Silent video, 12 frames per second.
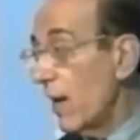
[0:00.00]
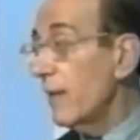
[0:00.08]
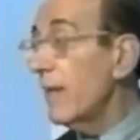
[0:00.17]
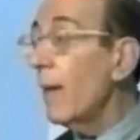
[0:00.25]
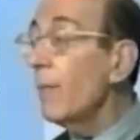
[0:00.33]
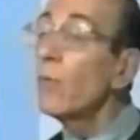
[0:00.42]

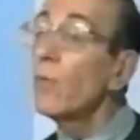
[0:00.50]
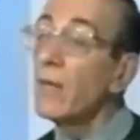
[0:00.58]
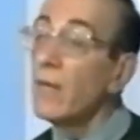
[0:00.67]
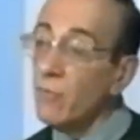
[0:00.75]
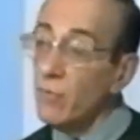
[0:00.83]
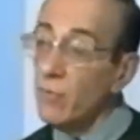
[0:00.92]
At that
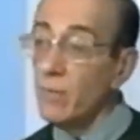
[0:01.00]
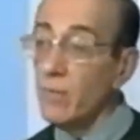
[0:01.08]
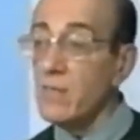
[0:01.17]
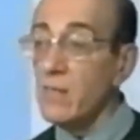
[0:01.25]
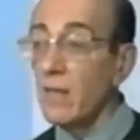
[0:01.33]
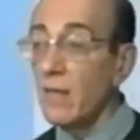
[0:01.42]
point, everyone
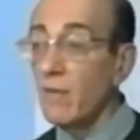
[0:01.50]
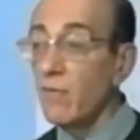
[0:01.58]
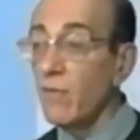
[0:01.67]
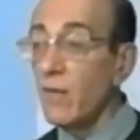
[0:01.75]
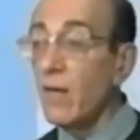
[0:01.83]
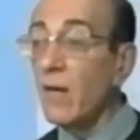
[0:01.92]
must
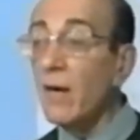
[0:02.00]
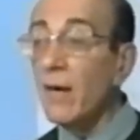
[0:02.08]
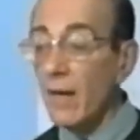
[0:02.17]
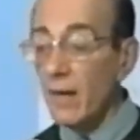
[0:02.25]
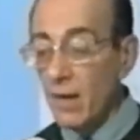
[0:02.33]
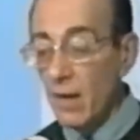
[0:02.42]
leave the
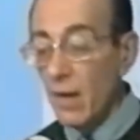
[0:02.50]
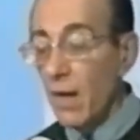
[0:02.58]
area.